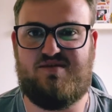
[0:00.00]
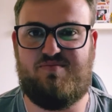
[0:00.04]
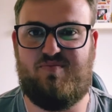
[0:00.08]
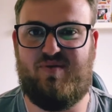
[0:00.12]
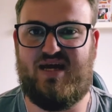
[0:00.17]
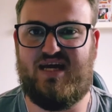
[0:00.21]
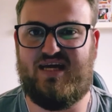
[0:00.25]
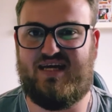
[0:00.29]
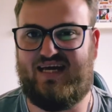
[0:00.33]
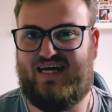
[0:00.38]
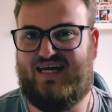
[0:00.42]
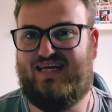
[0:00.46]

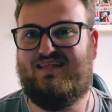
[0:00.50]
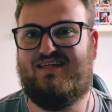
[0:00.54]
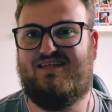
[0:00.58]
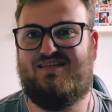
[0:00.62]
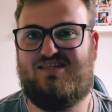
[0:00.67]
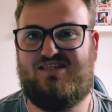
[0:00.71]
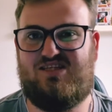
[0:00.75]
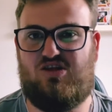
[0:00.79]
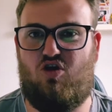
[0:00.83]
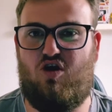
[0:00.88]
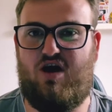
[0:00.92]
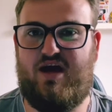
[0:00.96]
pick in the
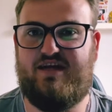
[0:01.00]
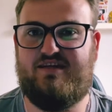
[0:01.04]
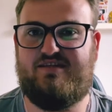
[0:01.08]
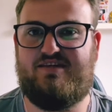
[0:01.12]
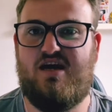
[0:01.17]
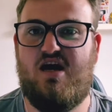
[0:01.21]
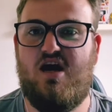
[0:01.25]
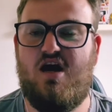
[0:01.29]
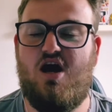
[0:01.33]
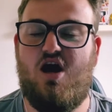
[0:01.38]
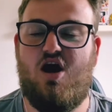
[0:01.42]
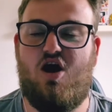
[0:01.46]
slightest.
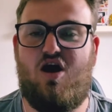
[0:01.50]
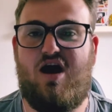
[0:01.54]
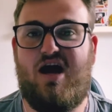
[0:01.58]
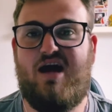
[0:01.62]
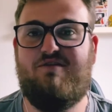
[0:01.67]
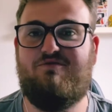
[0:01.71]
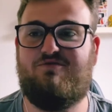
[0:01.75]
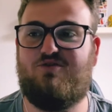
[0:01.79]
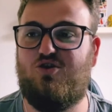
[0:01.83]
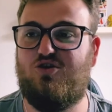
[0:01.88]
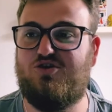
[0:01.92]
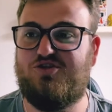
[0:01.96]
I
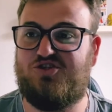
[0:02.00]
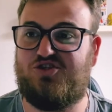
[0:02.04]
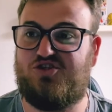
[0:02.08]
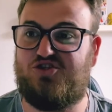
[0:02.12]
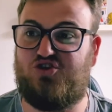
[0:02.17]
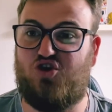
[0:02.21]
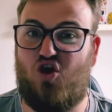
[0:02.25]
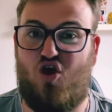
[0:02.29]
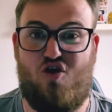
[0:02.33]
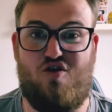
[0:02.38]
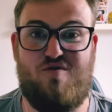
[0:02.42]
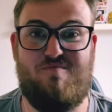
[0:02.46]
have got
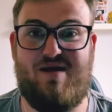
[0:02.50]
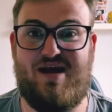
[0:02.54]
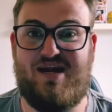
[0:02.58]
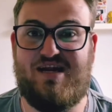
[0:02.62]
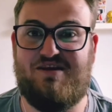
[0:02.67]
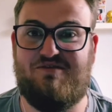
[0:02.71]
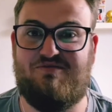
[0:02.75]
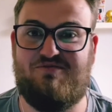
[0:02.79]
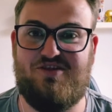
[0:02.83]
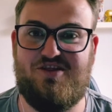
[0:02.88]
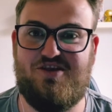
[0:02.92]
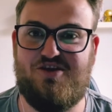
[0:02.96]
so many
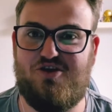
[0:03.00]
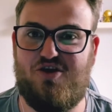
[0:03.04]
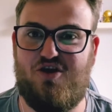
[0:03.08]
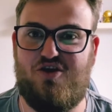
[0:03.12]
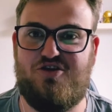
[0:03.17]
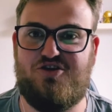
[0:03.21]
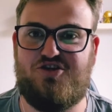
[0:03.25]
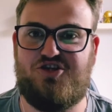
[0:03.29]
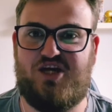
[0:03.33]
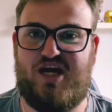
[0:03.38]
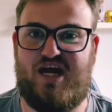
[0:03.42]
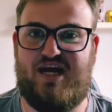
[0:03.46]
for the no
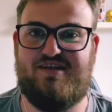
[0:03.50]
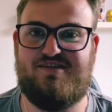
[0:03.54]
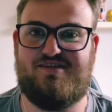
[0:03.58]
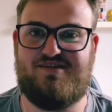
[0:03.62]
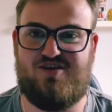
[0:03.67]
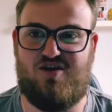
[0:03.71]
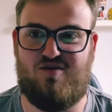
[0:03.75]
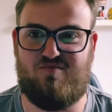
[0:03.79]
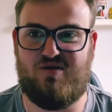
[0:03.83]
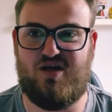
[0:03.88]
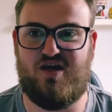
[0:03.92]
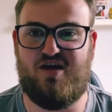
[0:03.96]
chance,
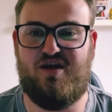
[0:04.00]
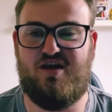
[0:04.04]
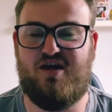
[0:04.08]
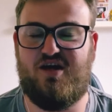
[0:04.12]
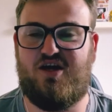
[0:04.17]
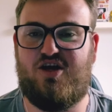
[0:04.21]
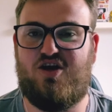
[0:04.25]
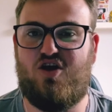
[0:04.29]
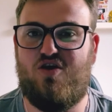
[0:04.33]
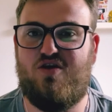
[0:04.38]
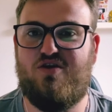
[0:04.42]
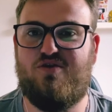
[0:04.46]
so I'm going to
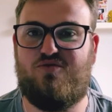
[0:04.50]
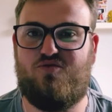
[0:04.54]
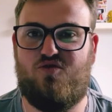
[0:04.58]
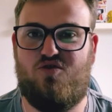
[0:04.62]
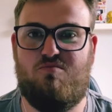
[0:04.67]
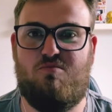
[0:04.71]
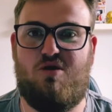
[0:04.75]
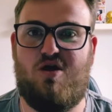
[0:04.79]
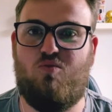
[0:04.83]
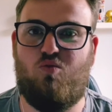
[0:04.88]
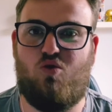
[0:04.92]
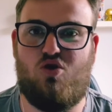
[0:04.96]
go through
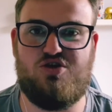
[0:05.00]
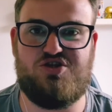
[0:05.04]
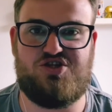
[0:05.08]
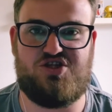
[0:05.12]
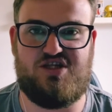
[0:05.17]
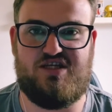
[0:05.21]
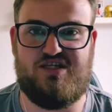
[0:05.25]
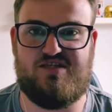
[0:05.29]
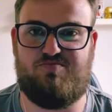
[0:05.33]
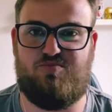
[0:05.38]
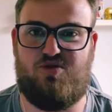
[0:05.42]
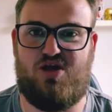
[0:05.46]
my
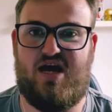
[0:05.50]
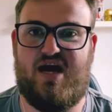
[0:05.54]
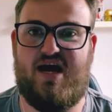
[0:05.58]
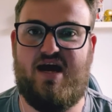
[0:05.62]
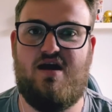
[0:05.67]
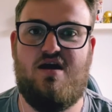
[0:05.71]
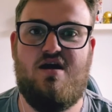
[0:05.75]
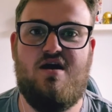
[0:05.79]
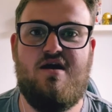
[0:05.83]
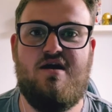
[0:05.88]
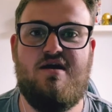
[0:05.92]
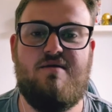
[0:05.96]
watchlist player
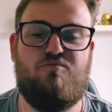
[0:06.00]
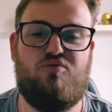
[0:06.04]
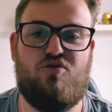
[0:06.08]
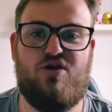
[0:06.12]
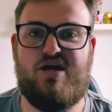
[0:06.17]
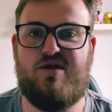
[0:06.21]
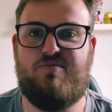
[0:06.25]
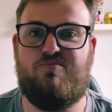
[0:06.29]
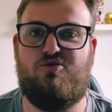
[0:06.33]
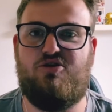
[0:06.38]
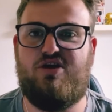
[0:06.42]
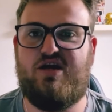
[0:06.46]

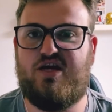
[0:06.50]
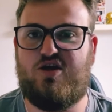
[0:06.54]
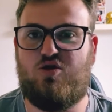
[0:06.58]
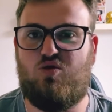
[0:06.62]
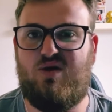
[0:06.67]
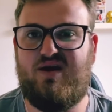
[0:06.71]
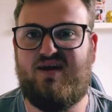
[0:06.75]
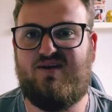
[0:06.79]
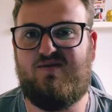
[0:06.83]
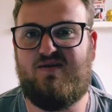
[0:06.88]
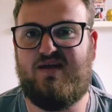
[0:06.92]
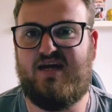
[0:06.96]
pretty
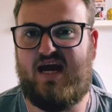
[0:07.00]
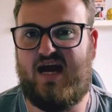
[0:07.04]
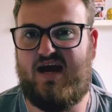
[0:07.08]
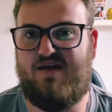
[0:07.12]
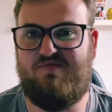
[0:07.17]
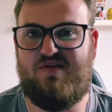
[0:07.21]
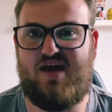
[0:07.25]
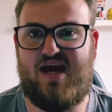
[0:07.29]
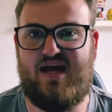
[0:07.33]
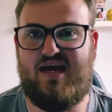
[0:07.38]
quickly, and that